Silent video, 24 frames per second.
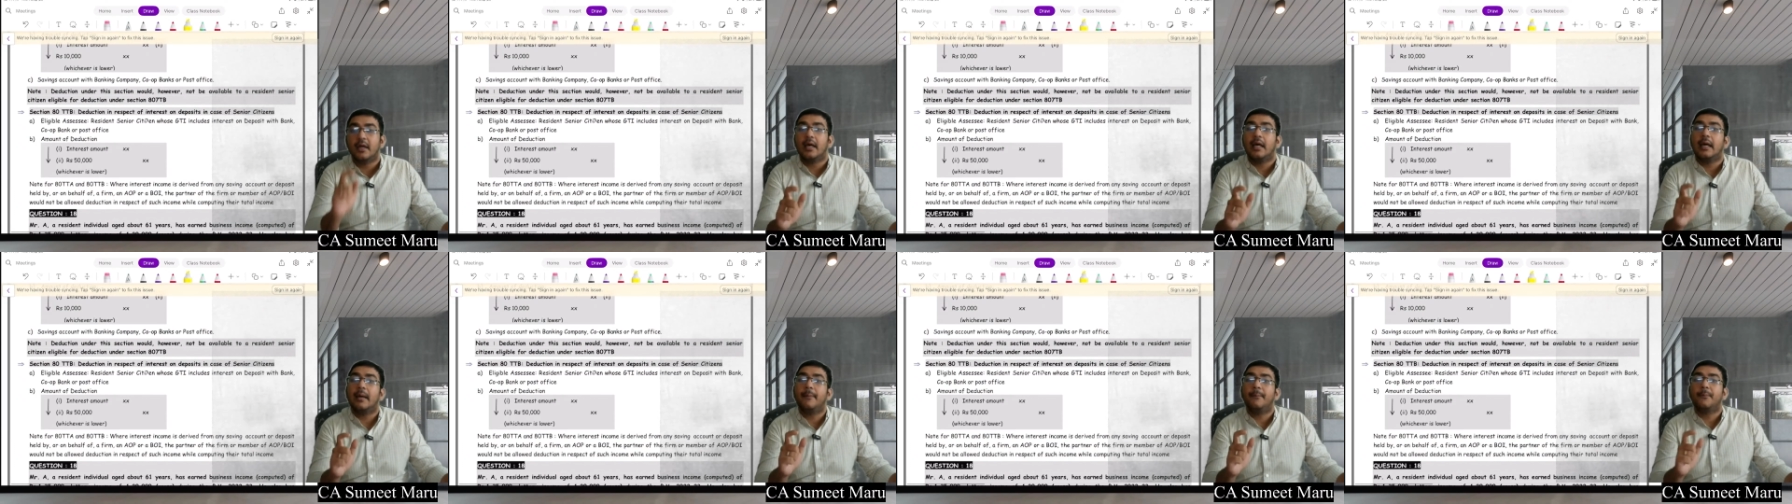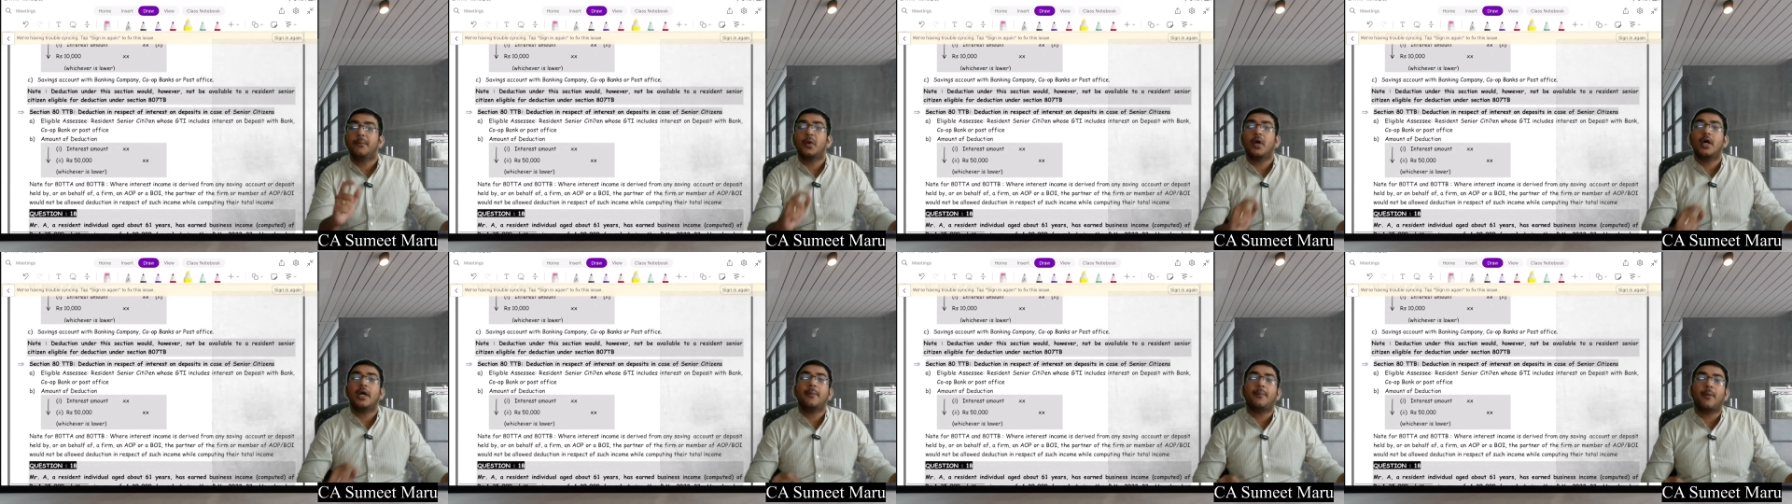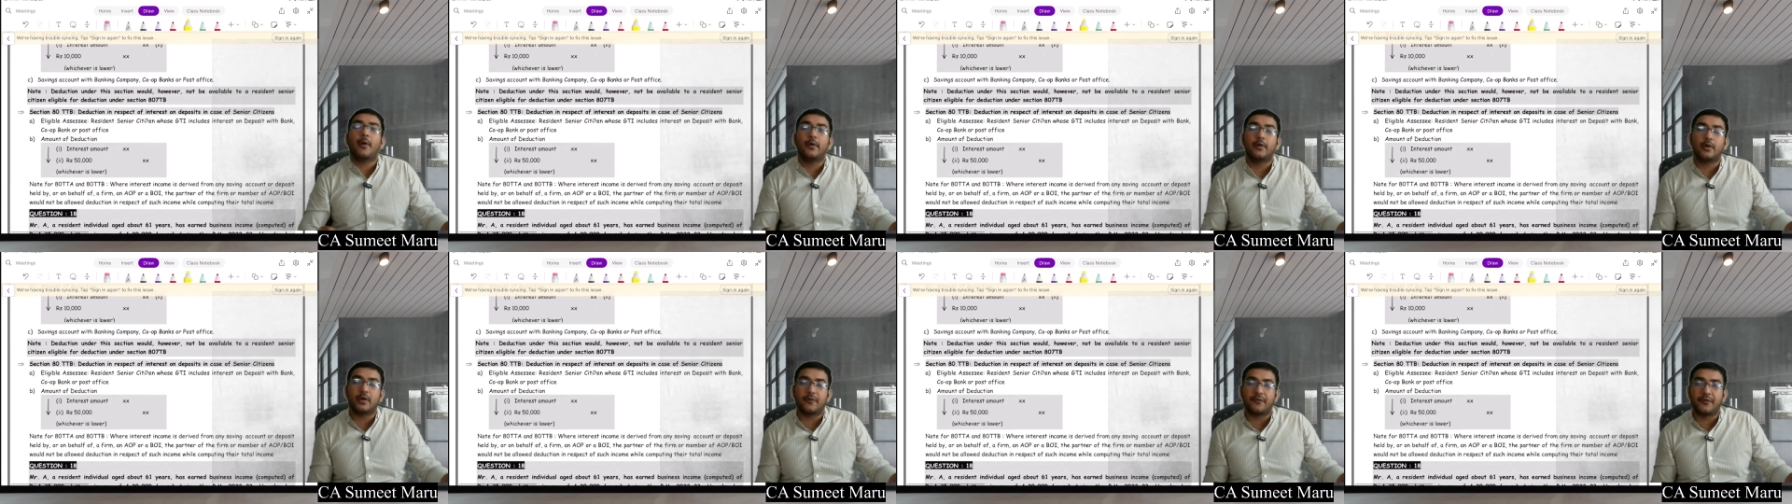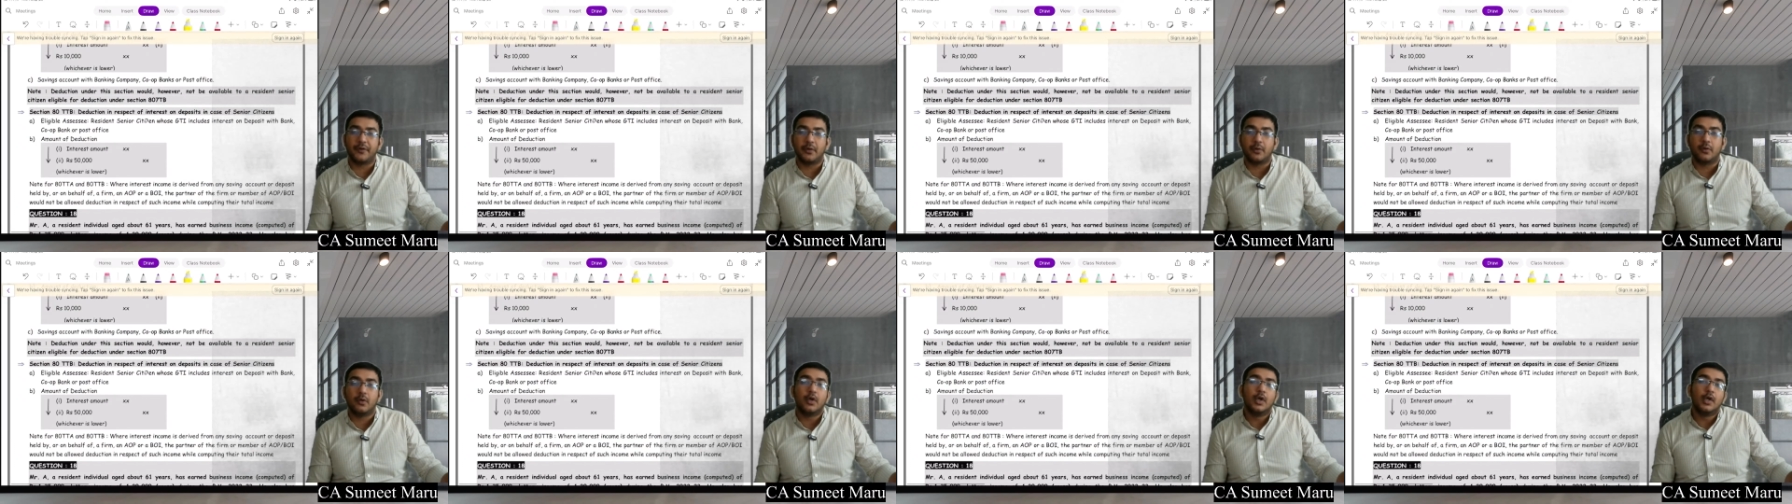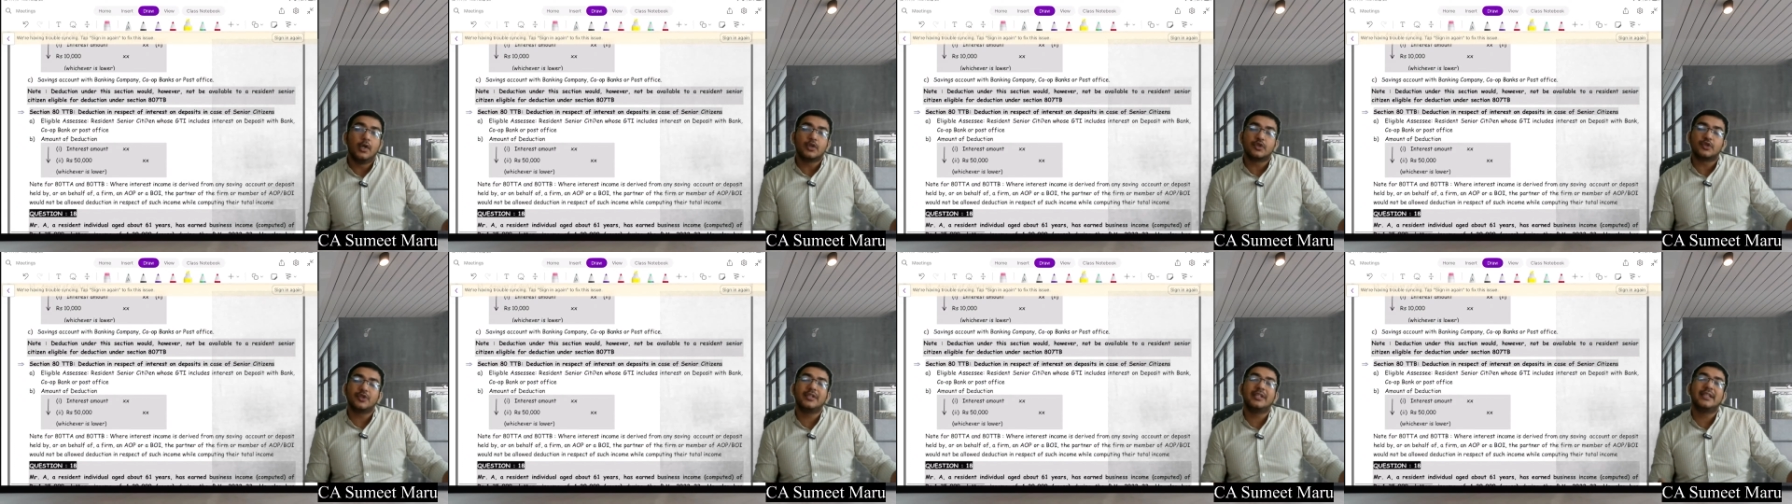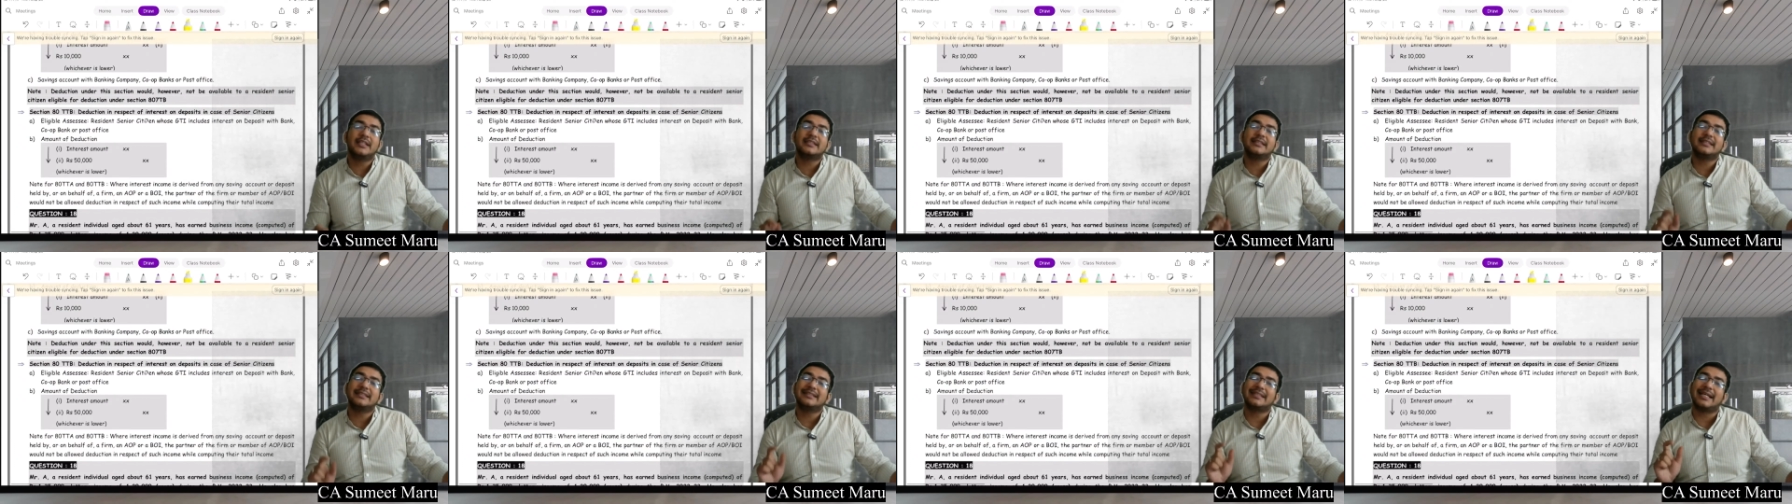employer point of view. So
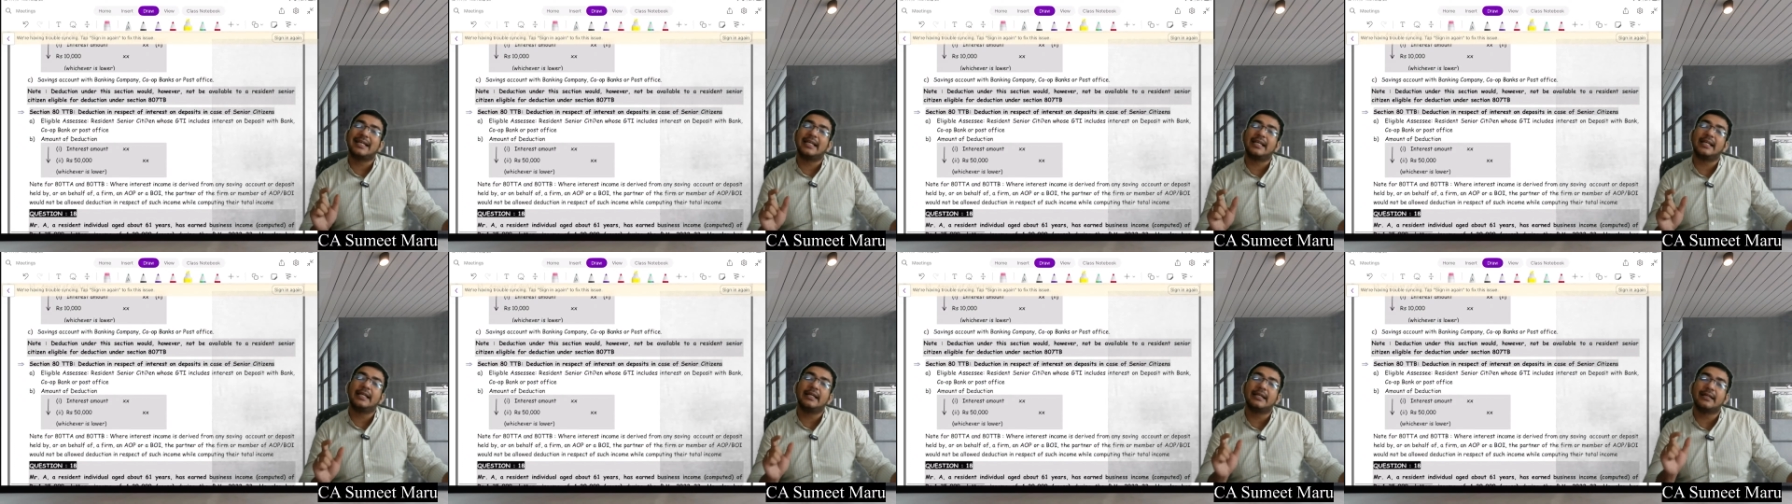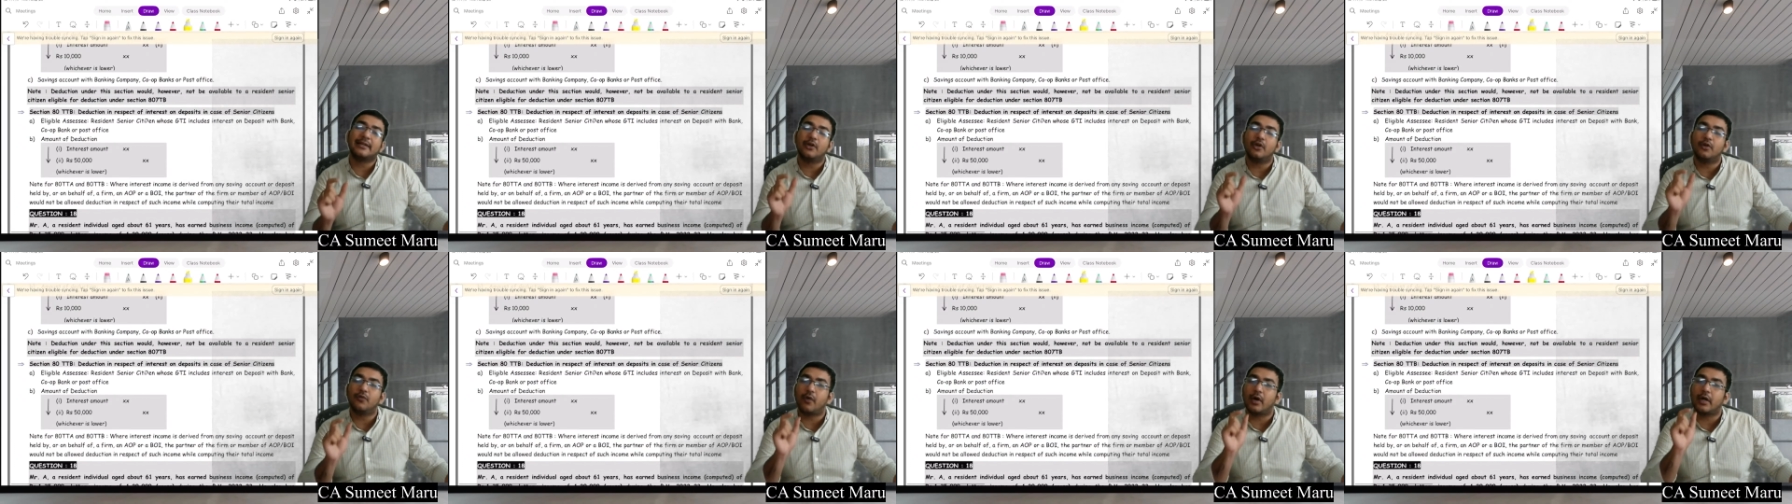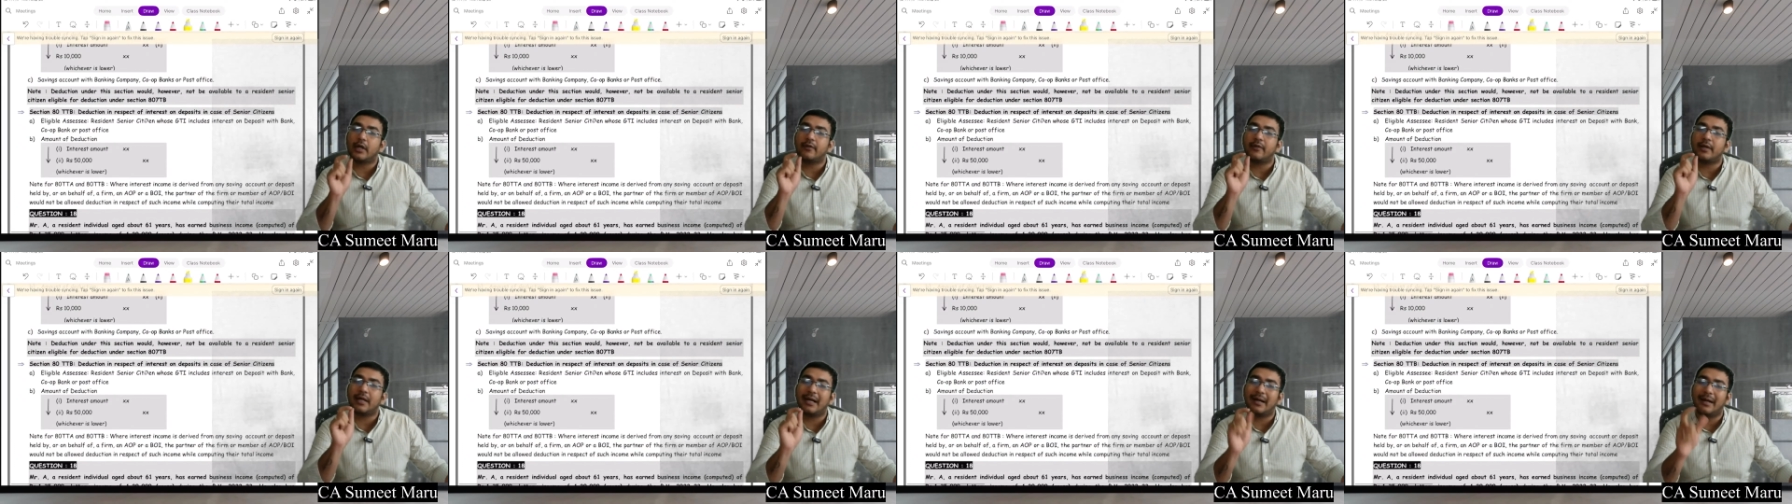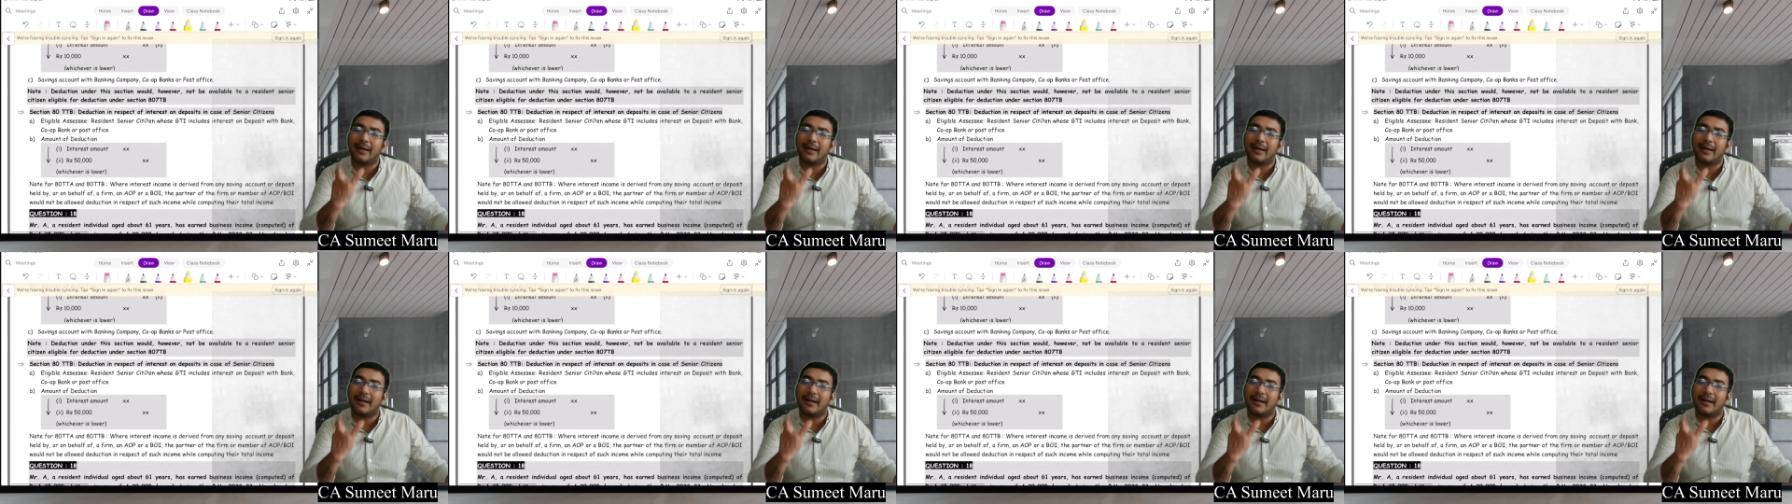here the salary include whatever